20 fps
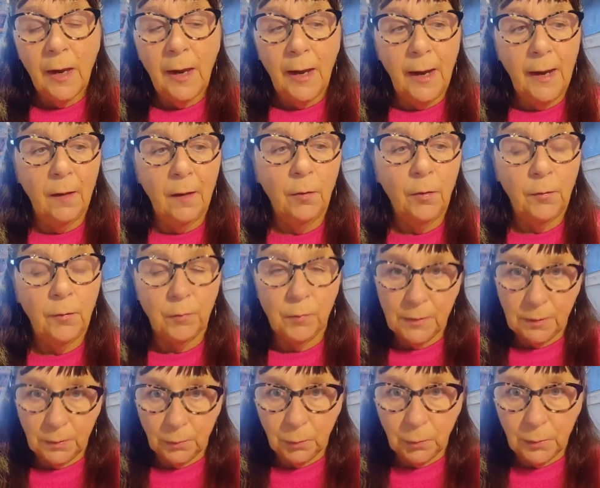health
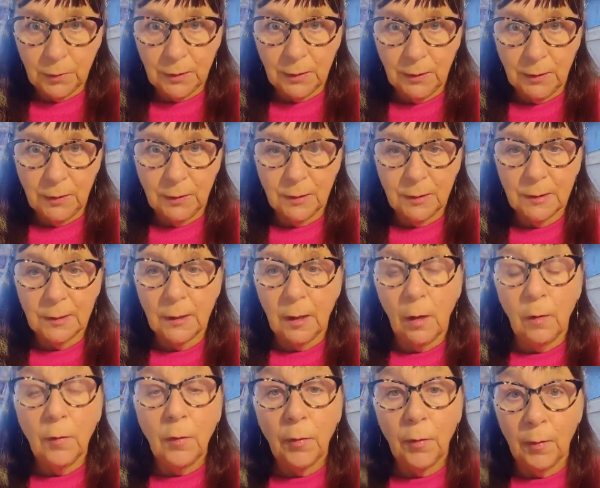resources
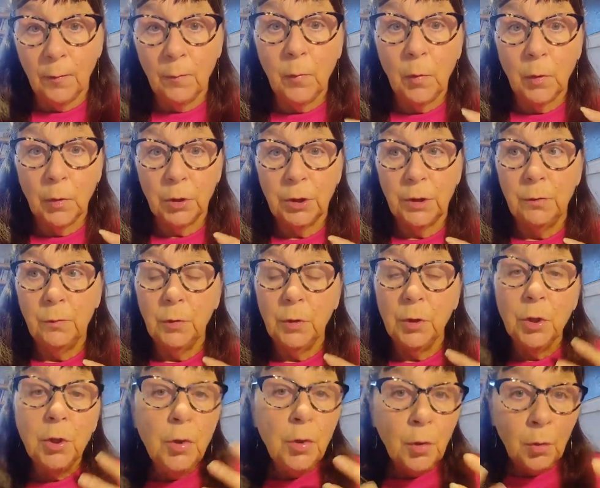other than what she
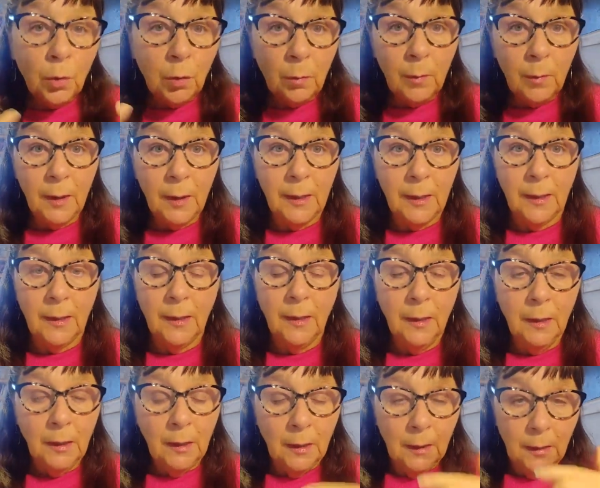would normally